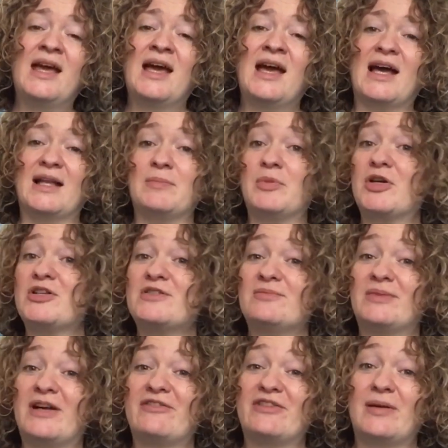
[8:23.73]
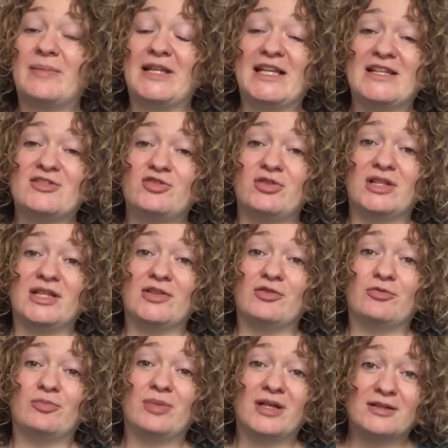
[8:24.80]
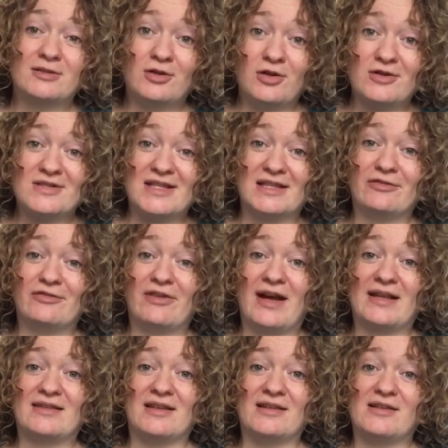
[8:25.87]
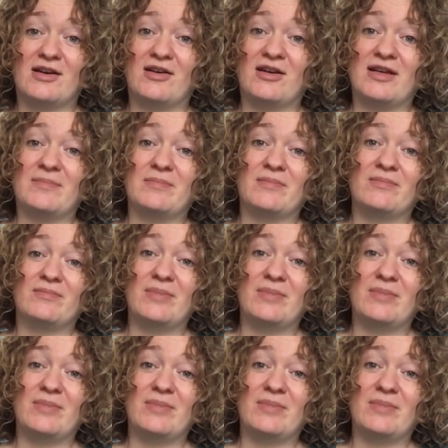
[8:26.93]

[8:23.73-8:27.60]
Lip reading: And because of my family history of blood clots and the fact that I'm